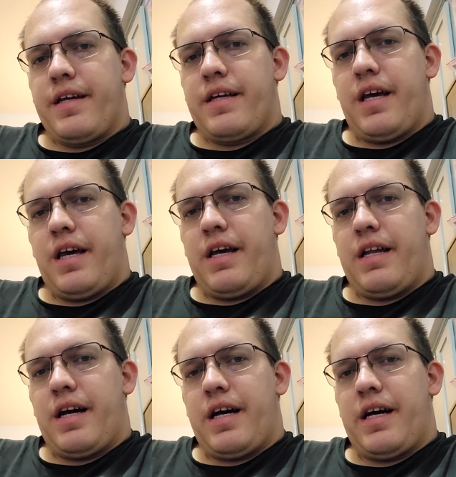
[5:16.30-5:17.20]
can
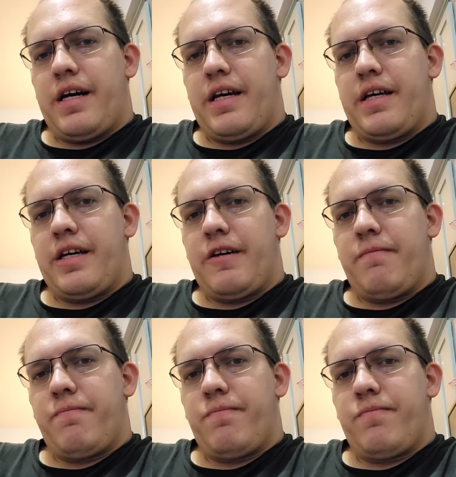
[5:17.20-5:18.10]
I
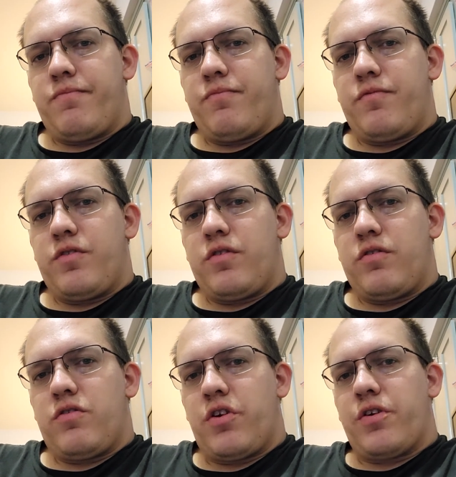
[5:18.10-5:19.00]

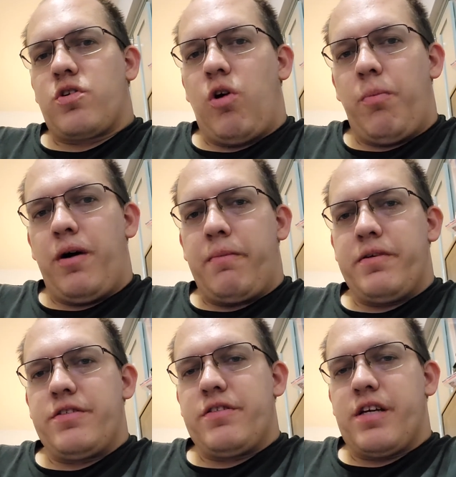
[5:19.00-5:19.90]
turn a Cobalt
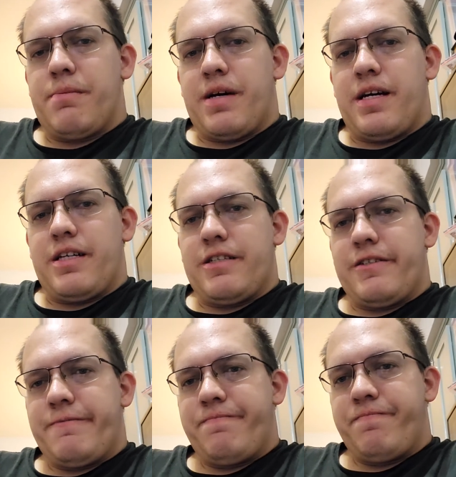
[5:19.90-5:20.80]
BCM on
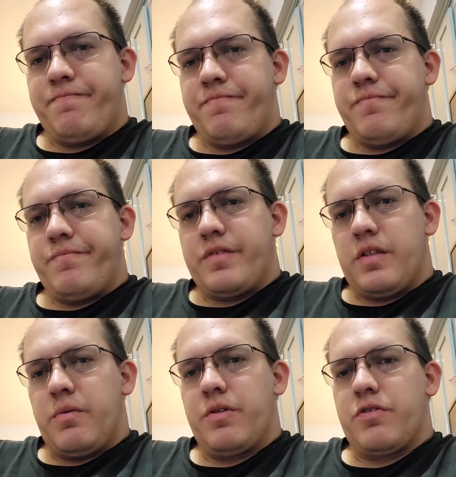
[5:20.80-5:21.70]

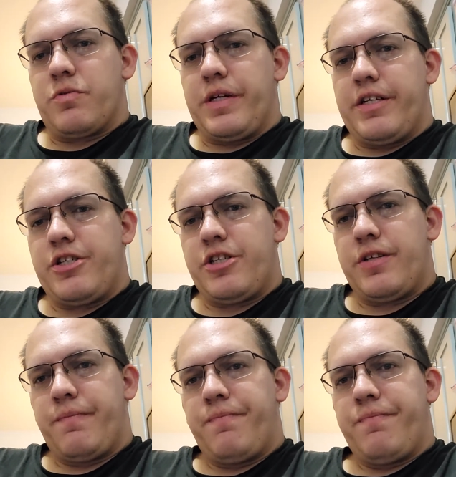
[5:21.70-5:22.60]
with a switch,
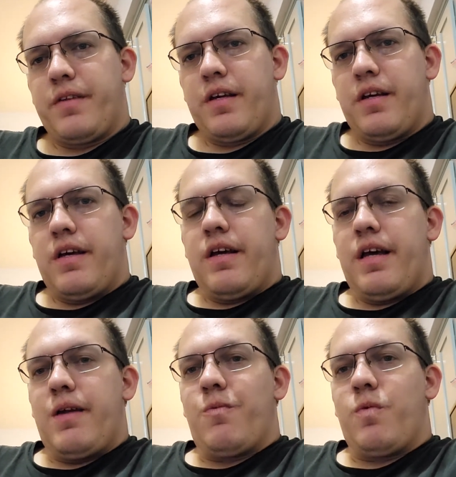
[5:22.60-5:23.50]

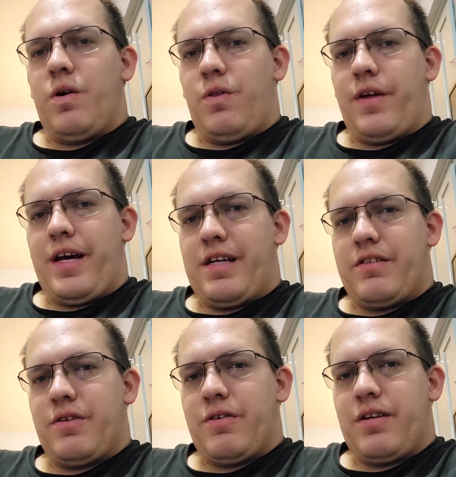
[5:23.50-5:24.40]
and will
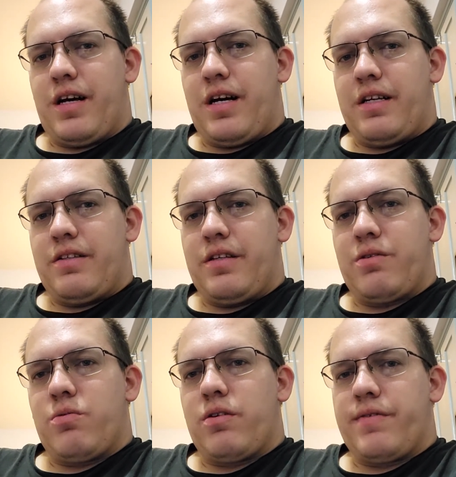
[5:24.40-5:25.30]
that turn on the
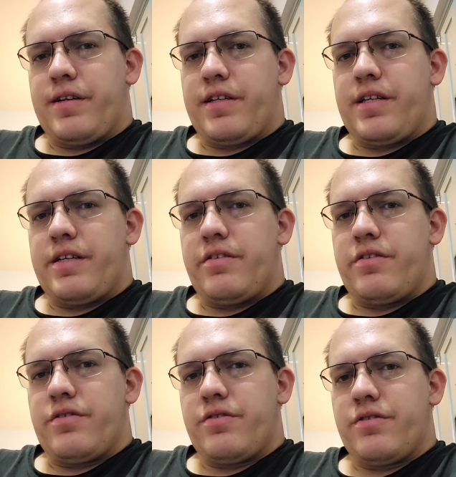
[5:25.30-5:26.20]
Corvette
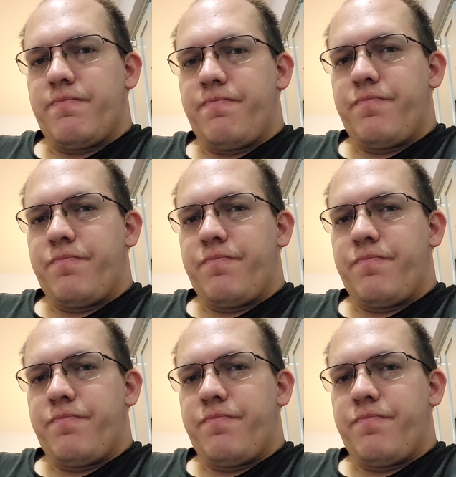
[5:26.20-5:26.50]
gauges?